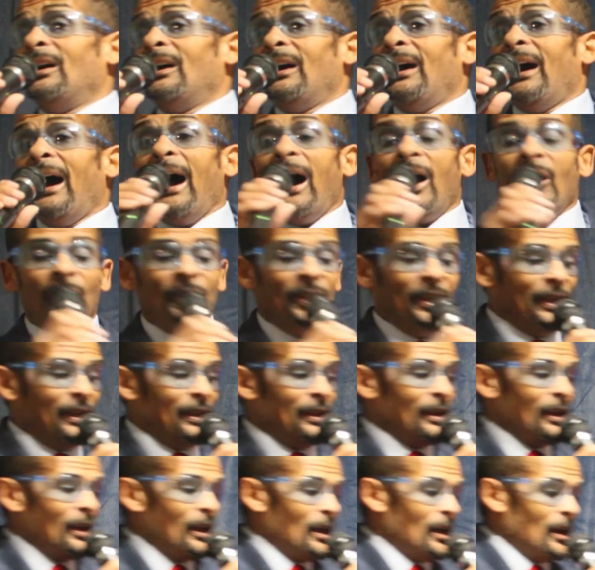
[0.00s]
how
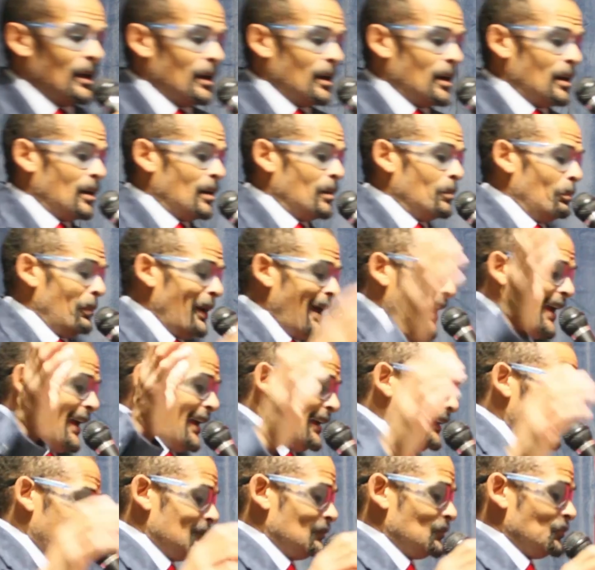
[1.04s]
he
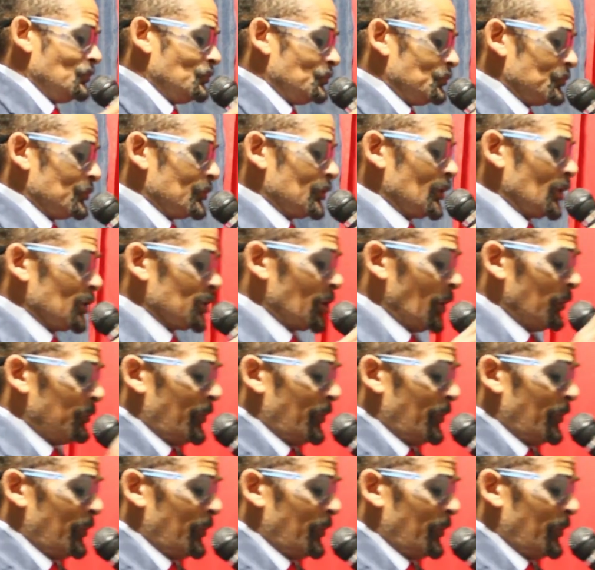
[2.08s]
made the